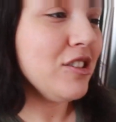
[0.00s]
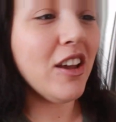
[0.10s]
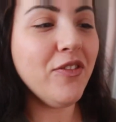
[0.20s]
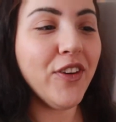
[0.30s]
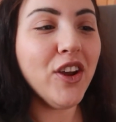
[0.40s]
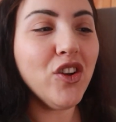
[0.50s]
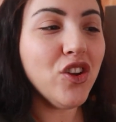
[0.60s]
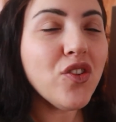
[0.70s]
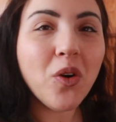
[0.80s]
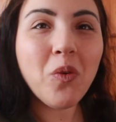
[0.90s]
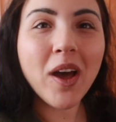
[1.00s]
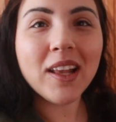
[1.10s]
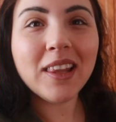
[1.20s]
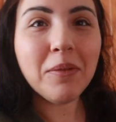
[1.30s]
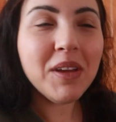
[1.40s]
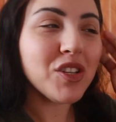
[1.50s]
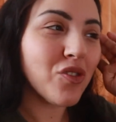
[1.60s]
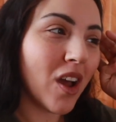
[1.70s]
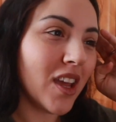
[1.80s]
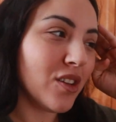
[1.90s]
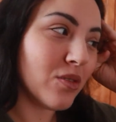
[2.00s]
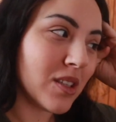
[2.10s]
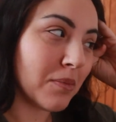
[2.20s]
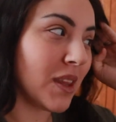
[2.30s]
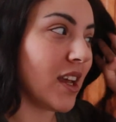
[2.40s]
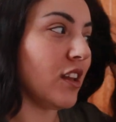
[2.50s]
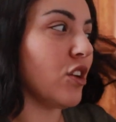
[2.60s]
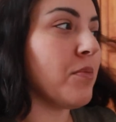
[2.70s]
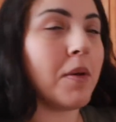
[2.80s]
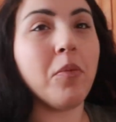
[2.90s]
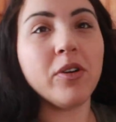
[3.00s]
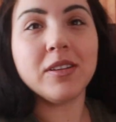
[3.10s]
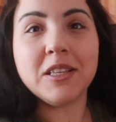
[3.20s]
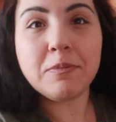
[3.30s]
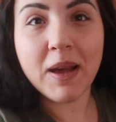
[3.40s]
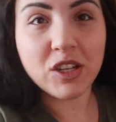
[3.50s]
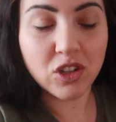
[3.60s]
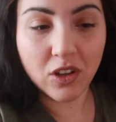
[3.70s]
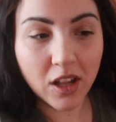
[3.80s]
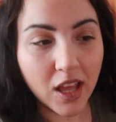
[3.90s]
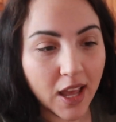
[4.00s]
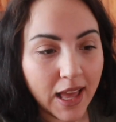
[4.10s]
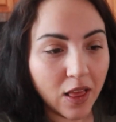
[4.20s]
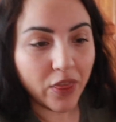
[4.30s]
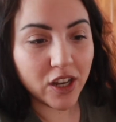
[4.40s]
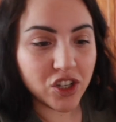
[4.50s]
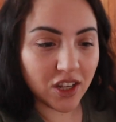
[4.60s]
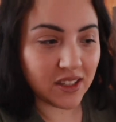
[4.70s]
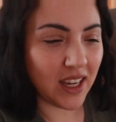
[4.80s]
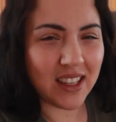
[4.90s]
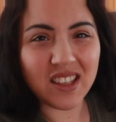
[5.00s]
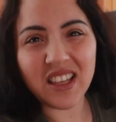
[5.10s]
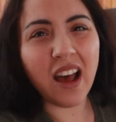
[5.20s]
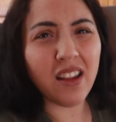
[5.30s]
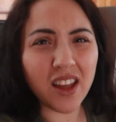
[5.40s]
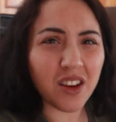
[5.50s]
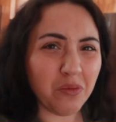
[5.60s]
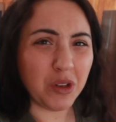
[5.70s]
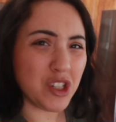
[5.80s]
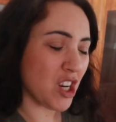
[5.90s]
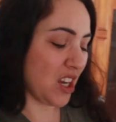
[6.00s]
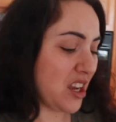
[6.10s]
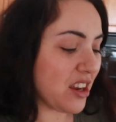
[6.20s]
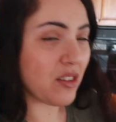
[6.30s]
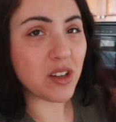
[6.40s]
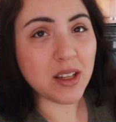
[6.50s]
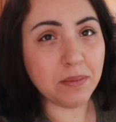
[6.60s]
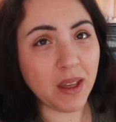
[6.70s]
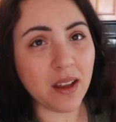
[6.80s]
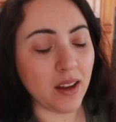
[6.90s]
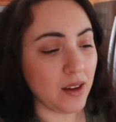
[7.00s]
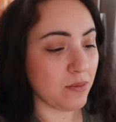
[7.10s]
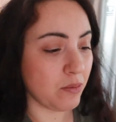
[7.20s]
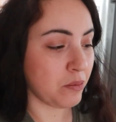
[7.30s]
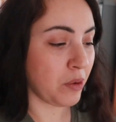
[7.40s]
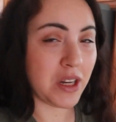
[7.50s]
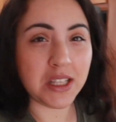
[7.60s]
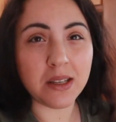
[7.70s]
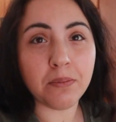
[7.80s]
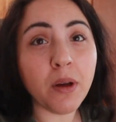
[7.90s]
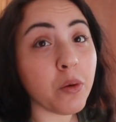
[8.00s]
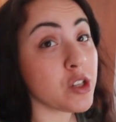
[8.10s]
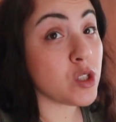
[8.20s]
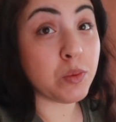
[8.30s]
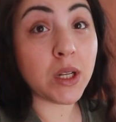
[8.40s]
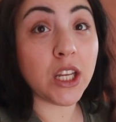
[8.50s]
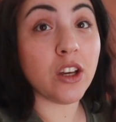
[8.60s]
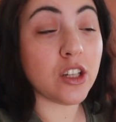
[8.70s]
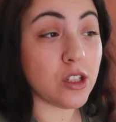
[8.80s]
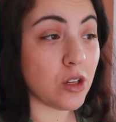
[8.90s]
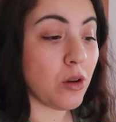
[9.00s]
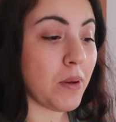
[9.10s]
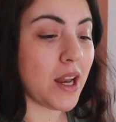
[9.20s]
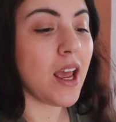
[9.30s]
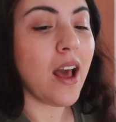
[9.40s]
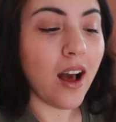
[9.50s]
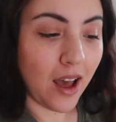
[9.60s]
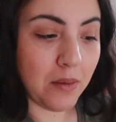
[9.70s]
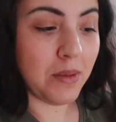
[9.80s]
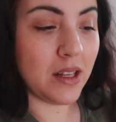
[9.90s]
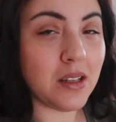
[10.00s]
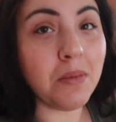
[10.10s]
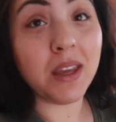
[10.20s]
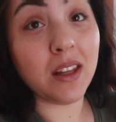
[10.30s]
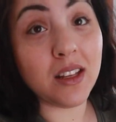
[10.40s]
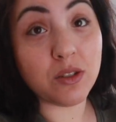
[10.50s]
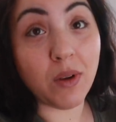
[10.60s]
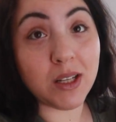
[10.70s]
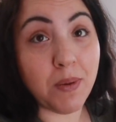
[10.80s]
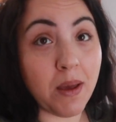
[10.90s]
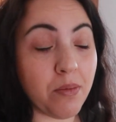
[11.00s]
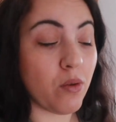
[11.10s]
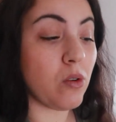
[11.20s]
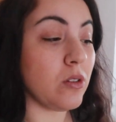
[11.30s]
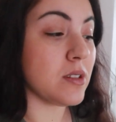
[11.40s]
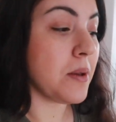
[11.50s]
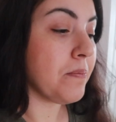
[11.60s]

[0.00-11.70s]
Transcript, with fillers: So I figured, you know what, let me try and do something a little bit more special than just like a salad with chicken or something like pretty simple, which is really good too, but I'm into making these rice paper rolls.